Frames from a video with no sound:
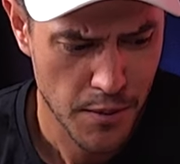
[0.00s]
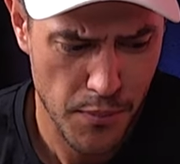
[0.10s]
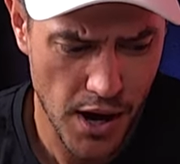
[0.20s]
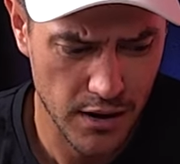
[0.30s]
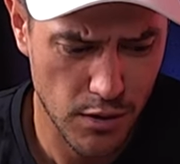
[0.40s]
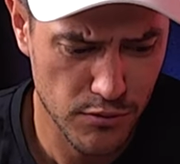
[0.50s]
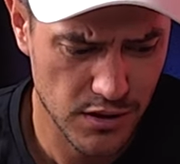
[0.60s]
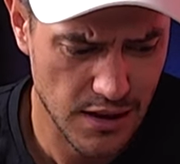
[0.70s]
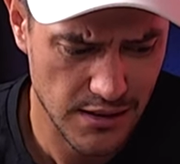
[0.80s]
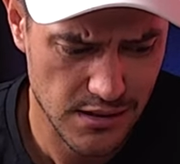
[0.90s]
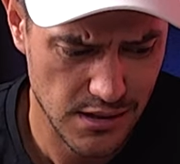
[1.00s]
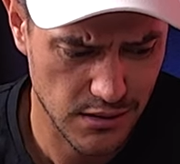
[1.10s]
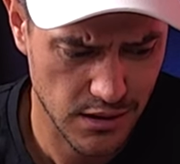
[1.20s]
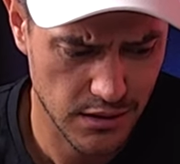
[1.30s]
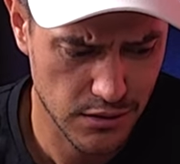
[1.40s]
But I'm with Adzy.
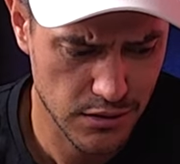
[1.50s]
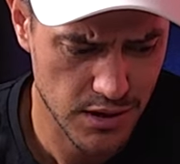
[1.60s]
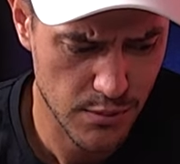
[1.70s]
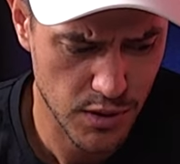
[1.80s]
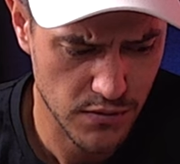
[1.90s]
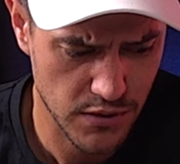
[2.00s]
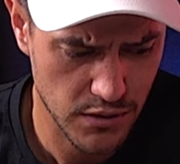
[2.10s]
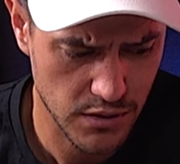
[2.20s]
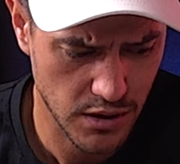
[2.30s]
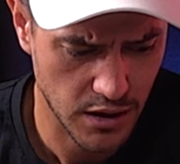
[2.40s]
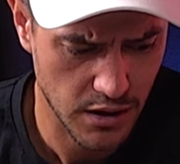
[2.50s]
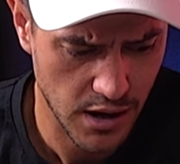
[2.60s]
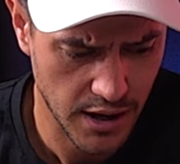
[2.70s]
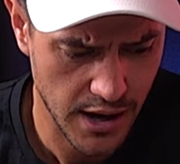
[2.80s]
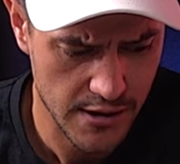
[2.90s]
Like I look at their midfield and I go,
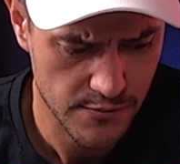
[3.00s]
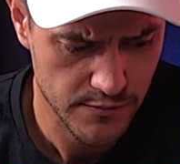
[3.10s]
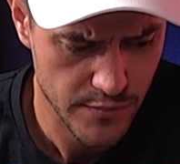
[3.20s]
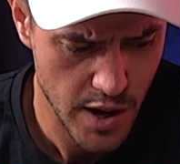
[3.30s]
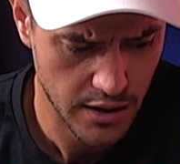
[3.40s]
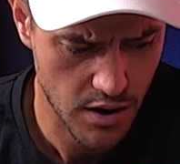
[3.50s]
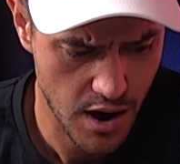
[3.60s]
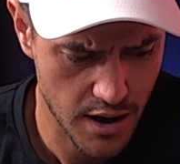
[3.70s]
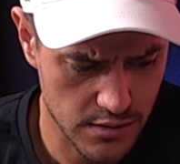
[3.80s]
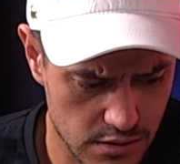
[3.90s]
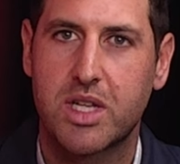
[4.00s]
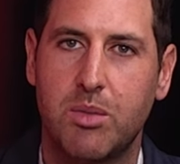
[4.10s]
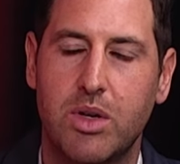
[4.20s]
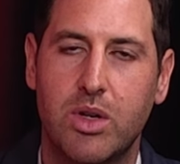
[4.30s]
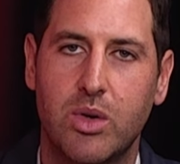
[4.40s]
okay, Matt Crouch. Well,
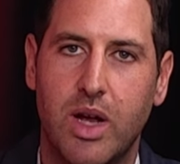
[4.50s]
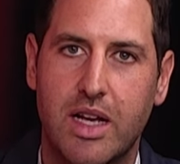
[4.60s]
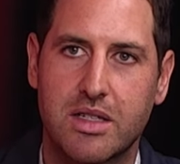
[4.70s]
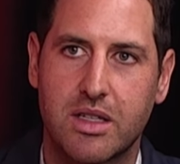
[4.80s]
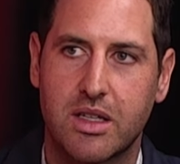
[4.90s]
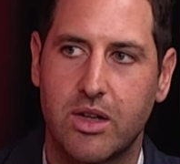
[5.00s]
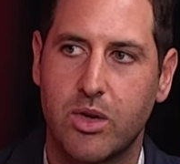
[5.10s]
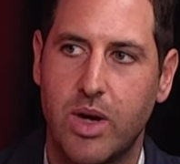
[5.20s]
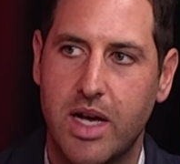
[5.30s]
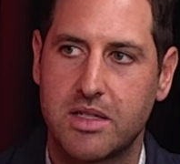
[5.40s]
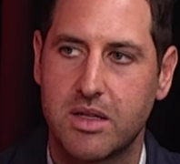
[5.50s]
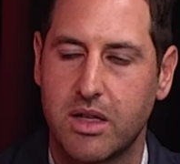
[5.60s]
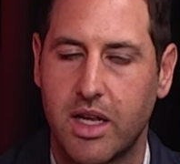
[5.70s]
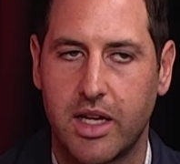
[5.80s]
someone who hasn't who hasn't